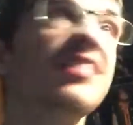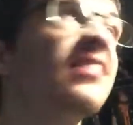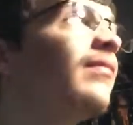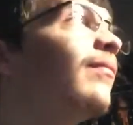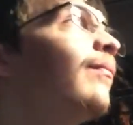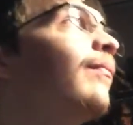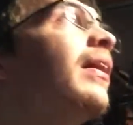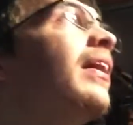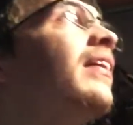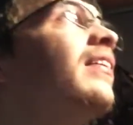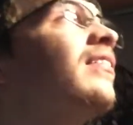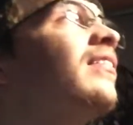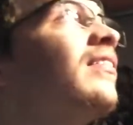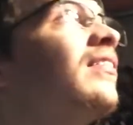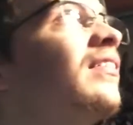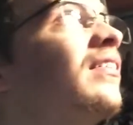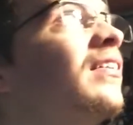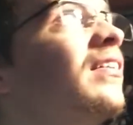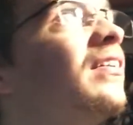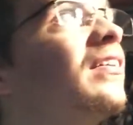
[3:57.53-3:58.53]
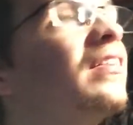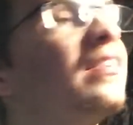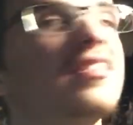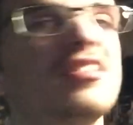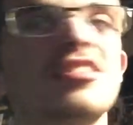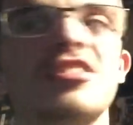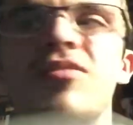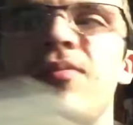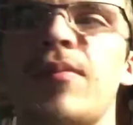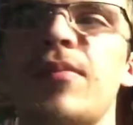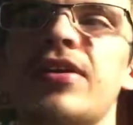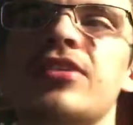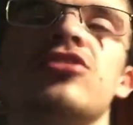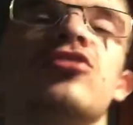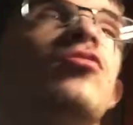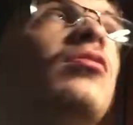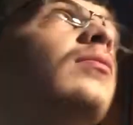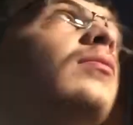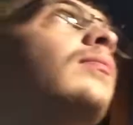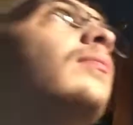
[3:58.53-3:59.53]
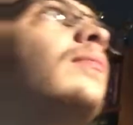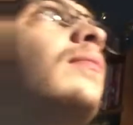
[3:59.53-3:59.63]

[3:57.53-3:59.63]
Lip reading: but, so maybe I should do it.